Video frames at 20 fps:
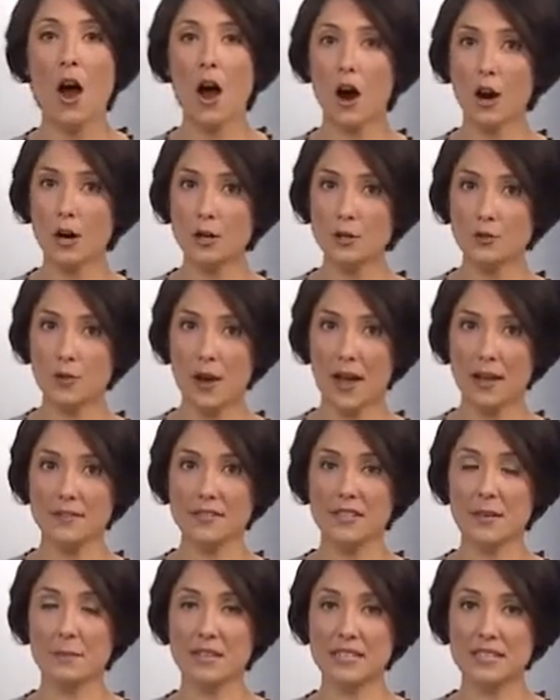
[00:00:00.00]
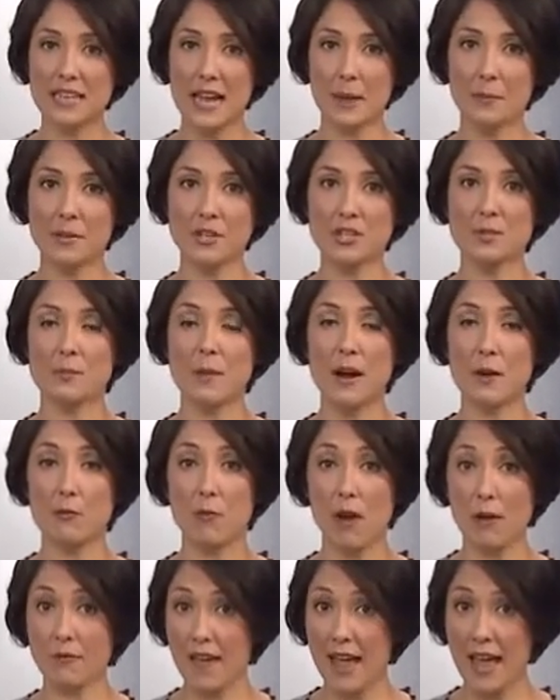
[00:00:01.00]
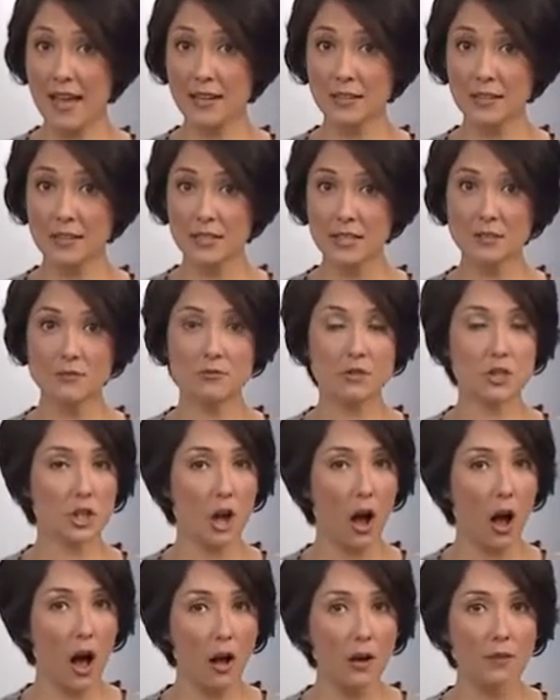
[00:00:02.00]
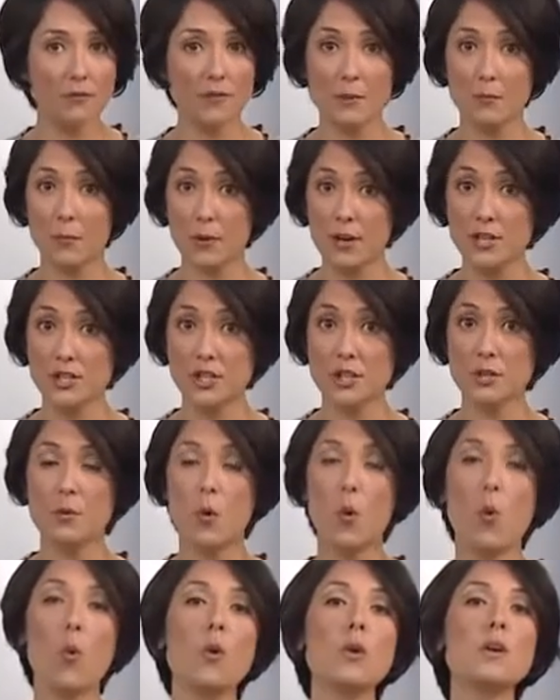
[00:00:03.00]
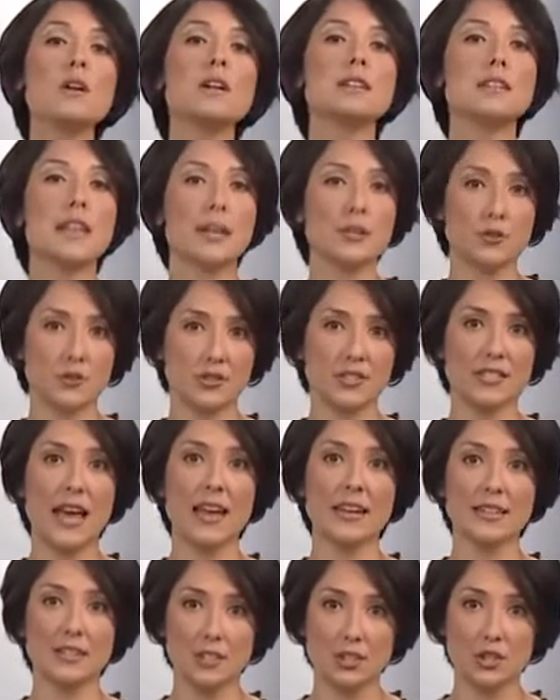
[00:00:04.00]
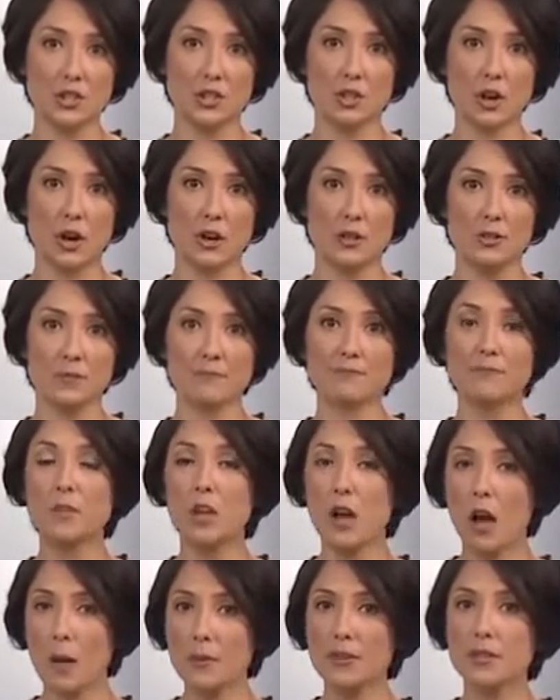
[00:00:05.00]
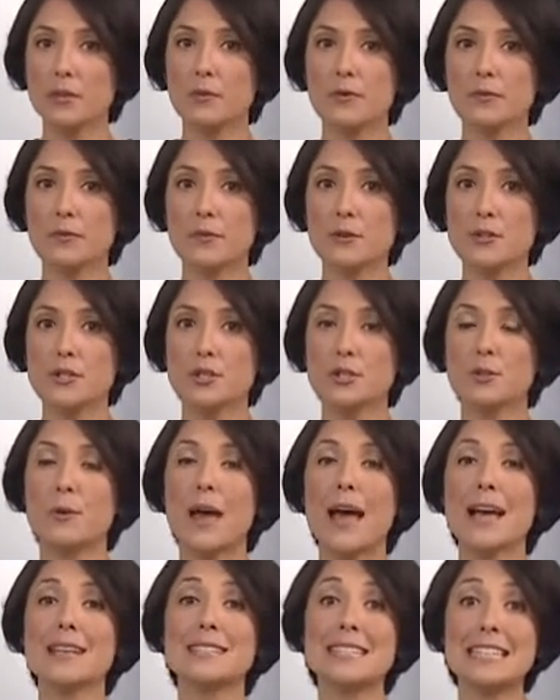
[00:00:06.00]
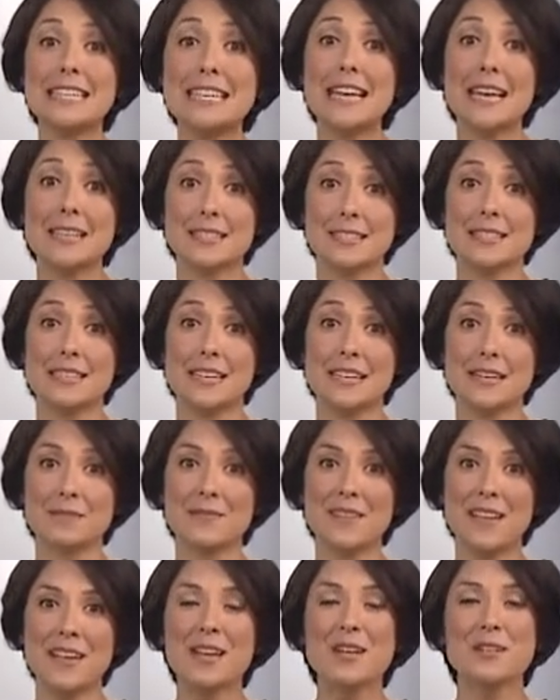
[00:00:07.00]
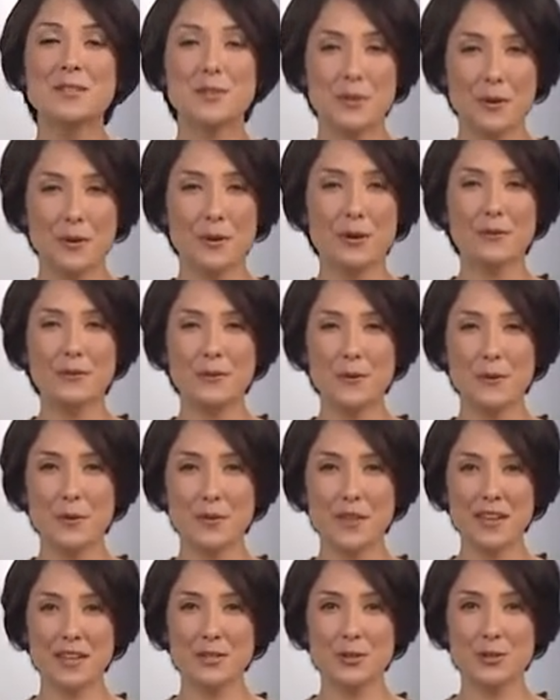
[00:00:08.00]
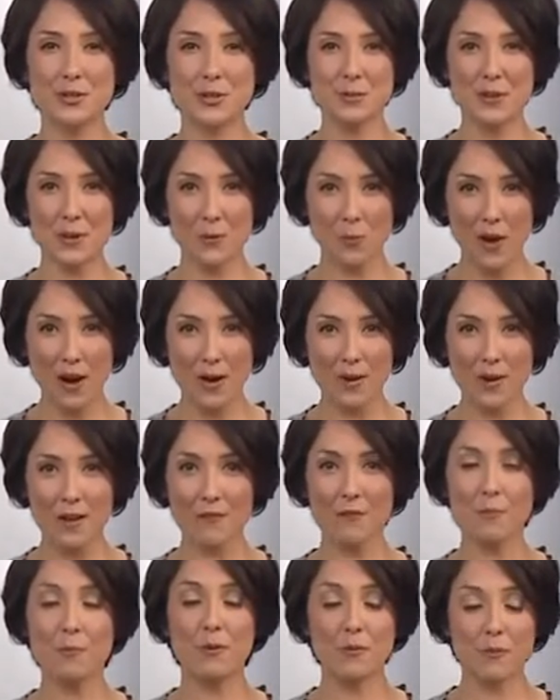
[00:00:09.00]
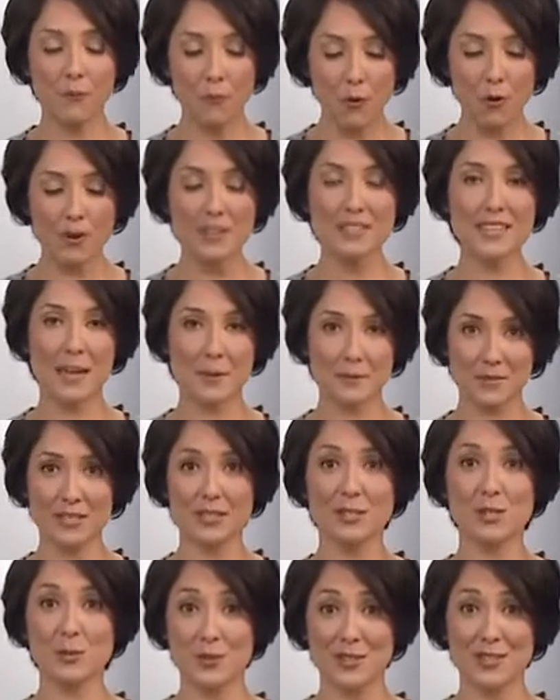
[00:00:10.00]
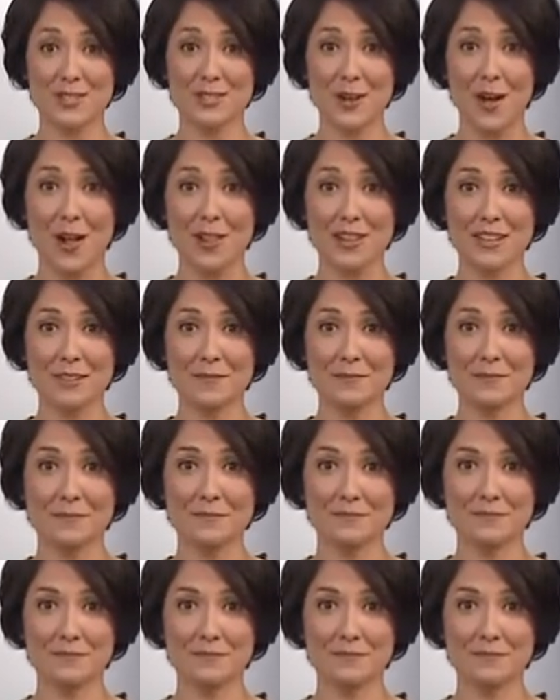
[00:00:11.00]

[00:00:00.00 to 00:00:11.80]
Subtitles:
Hard drives can be damaged by rough handling, shock, vibration, or electrostatic discharge, commonly referred to as ESD, so there are a few things you should be aware of before attempting to install it.